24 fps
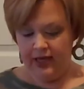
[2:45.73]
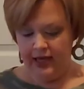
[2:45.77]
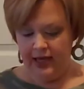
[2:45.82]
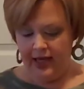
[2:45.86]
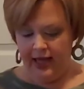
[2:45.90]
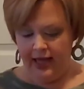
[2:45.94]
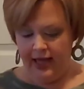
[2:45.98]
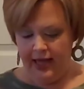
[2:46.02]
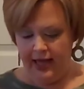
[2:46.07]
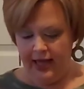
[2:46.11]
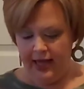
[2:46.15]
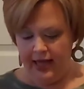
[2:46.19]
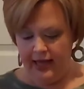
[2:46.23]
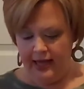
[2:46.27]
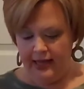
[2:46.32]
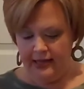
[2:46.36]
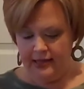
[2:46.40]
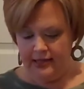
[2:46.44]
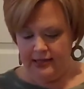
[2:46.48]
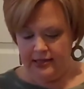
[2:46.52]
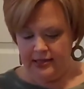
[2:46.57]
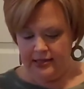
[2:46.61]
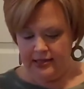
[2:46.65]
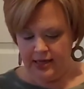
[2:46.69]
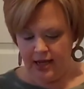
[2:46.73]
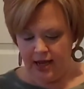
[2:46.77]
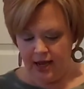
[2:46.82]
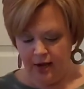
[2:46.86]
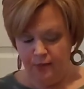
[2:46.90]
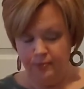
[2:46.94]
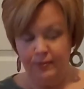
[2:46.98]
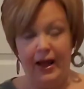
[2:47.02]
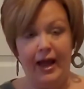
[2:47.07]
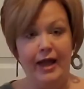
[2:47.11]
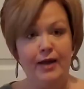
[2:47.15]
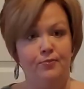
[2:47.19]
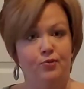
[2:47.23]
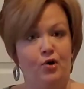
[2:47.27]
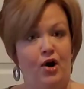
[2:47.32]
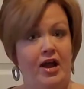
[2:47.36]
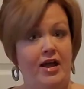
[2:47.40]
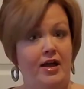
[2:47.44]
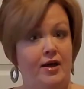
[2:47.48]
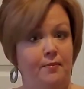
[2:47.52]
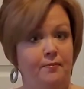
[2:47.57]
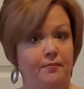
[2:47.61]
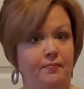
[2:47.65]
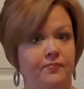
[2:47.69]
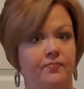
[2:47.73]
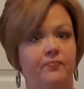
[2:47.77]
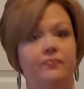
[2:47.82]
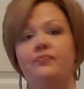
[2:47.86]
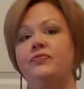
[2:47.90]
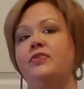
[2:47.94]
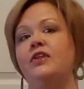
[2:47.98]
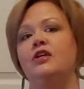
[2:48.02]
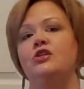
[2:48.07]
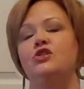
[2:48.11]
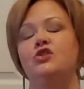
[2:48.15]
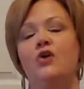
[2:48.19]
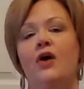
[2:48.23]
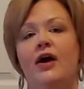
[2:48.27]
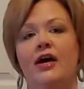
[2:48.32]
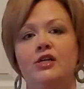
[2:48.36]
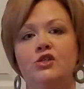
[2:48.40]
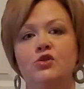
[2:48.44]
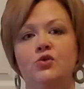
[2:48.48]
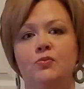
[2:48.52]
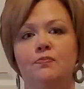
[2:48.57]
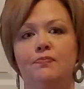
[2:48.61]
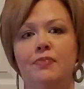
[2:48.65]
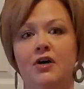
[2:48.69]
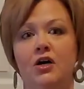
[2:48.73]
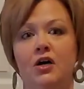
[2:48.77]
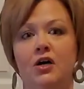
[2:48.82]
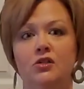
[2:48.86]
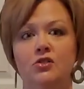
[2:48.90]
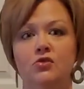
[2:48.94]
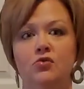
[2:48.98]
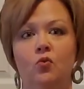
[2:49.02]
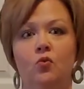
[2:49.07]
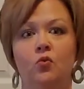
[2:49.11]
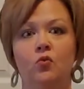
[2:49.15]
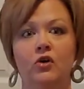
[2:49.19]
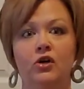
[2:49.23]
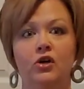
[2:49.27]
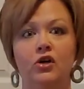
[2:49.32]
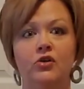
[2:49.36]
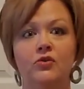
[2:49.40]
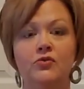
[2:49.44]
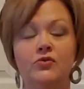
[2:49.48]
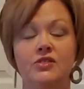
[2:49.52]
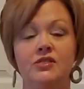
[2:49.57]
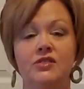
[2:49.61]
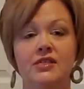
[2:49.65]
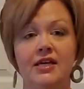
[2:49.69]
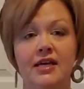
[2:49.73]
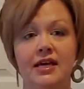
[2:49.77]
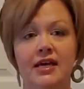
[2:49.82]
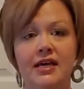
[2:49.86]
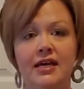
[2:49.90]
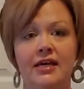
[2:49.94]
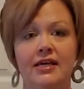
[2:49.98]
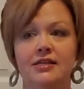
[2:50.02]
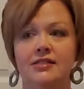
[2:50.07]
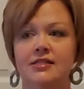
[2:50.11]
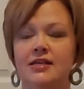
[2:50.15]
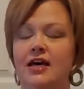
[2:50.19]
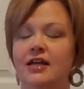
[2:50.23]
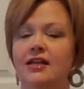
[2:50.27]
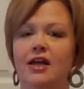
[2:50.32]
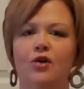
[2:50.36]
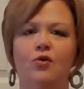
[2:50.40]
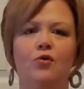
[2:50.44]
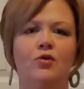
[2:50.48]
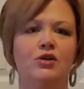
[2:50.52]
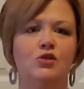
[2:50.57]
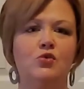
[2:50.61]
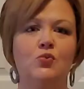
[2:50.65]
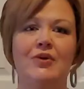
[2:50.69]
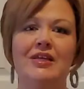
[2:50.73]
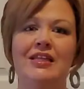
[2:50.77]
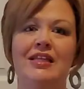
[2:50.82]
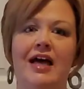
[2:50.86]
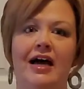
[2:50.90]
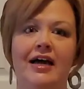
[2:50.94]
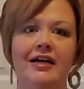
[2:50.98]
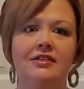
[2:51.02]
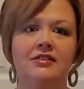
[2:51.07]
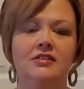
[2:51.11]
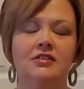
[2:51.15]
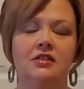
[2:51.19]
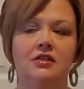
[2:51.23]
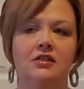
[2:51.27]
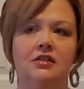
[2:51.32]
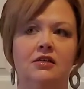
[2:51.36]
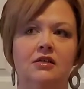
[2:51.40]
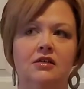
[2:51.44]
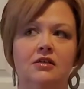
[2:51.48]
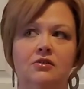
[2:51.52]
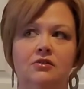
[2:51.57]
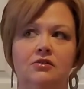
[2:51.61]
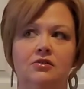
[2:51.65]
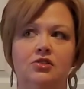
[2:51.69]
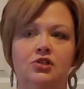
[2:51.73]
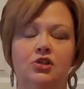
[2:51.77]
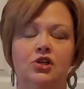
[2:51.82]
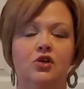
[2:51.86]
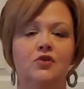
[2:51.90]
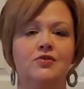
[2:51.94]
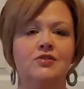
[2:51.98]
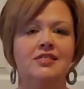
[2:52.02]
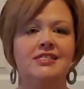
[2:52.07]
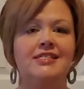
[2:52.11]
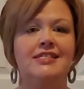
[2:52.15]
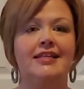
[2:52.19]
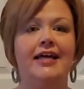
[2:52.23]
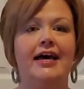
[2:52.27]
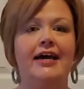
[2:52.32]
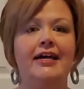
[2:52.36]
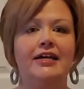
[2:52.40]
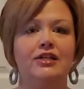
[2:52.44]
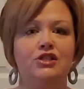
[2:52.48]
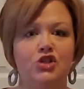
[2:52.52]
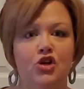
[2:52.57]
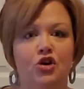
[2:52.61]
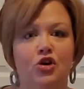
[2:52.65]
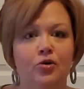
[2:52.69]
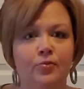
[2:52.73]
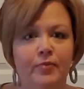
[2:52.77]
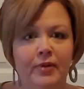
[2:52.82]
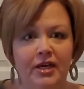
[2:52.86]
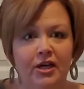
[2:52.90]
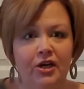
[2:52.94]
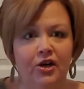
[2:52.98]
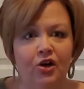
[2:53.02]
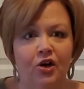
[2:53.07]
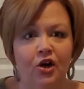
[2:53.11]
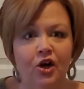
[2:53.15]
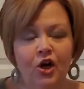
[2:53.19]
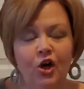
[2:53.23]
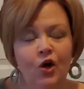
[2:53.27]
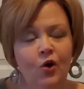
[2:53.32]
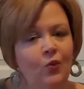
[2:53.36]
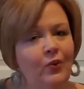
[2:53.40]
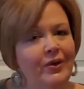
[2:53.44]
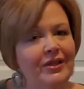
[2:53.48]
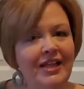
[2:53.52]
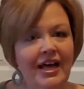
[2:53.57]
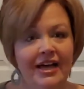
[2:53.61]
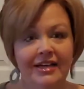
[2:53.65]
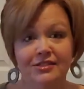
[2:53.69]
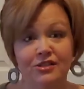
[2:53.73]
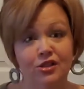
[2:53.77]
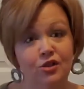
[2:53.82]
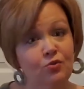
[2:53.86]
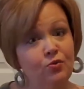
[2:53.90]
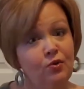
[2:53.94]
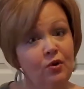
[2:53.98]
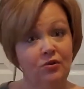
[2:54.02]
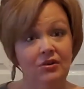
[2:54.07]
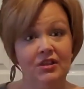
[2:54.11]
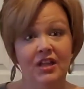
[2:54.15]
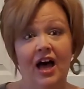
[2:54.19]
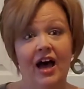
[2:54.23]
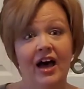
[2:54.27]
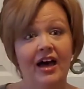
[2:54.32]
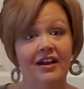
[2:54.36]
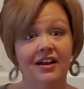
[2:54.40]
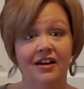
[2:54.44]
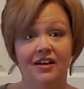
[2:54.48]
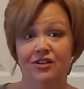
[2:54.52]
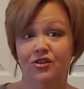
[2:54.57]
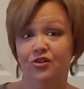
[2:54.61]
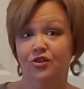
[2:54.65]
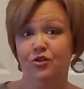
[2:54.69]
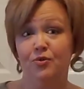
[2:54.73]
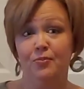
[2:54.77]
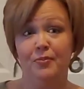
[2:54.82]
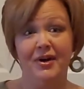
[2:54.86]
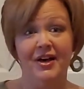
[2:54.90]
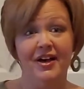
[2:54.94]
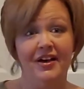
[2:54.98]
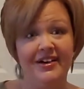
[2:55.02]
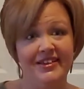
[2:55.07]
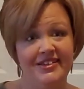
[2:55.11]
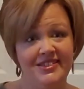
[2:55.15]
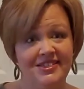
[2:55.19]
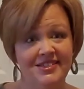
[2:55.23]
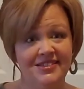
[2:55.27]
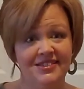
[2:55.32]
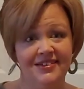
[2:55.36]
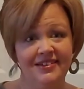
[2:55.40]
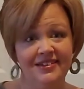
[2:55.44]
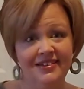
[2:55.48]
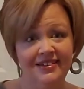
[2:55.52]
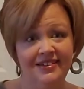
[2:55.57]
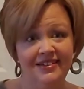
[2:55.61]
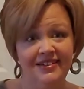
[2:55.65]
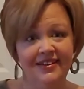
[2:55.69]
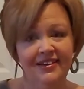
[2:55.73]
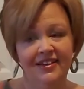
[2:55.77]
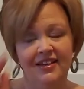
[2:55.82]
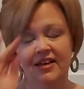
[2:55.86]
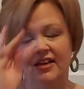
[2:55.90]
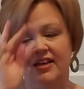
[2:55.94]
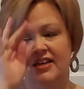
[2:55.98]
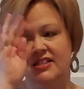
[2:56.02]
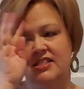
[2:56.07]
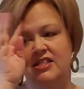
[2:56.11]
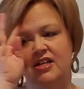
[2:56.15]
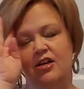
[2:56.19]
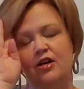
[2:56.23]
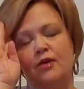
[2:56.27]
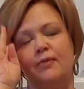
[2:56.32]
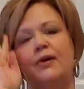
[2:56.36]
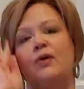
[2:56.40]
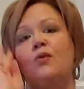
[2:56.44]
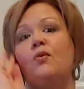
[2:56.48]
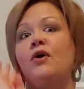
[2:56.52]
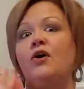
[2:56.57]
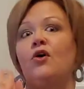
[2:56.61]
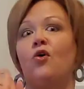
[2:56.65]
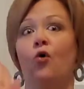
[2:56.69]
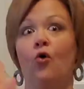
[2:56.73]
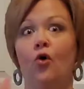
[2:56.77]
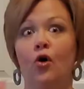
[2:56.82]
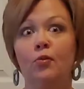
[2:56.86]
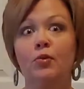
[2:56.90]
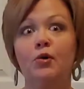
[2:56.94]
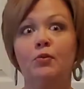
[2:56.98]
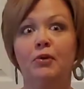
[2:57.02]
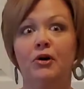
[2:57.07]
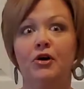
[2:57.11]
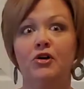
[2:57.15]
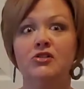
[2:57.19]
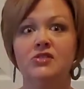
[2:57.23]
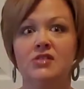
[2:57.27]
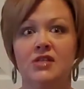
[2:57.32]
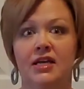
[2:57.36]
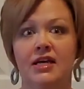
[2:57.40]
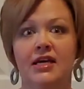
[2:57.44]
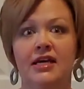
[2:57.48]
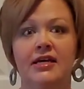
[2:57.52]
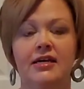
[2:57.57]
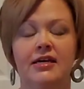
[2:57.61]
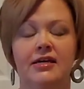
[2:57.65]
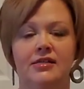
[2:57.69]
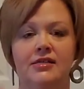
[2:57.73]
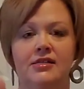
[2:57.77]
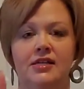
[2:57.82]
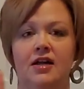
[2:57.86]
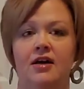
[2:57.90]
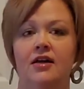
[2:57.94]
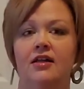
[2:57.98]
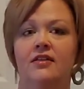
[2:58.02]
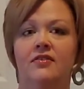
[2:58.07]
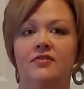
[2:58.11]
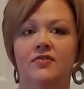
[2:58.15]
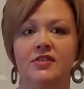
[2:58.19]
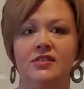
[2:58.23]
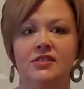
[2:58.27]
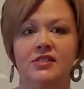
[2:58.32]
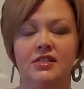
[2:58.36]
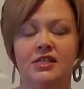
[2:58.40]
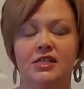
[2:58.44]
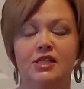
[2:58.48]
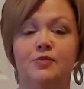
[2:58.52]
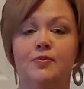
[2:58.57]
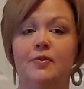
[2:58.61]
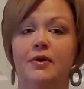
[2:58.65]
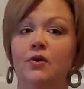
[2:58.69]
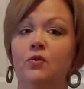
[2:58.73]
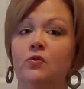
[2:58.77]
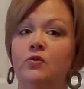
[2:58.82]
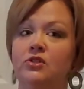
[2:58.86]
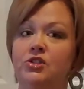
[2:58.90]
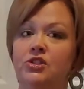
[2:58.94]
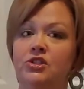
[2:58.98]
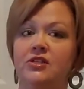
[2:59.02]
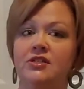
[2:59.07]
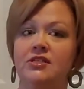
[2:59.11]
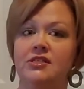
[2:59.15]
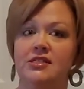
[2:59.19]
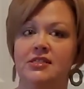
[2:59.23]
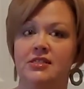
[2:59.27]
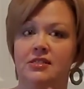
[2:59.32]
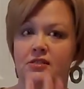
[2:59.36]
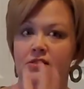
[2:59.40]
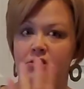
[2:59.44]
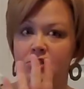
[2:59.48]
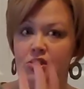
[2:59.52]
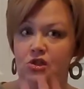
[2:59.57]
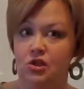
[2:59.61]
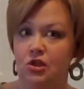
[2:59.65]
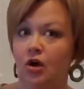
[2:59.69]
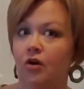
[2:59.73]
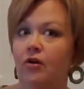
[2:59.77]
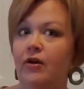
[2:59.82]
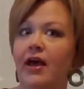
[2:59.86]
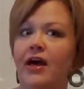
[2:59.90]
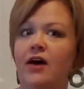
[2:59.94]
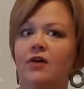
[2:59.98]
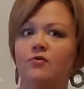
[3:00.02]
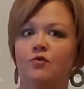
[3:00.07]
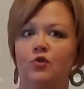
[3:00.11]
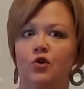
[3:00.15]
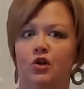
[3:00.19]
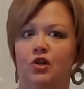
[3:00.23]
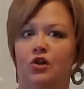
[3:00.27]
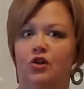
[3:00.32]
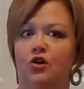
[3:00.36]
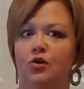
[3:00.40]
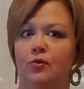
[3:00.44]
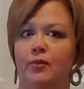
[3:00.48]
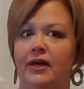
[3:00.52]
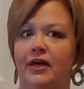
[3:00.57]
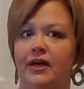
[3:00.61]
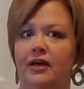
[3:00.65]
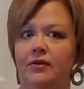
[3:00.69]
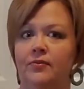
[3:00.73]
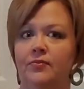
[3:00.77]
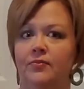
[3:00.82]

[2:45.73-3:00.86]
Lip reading: and Abraham. So because what you see is, I know, because we like to use a slang term here, we like to throw Lot under the bus and talk about what a horrible person he is and all of these things. But I want you to slow down for a little bit.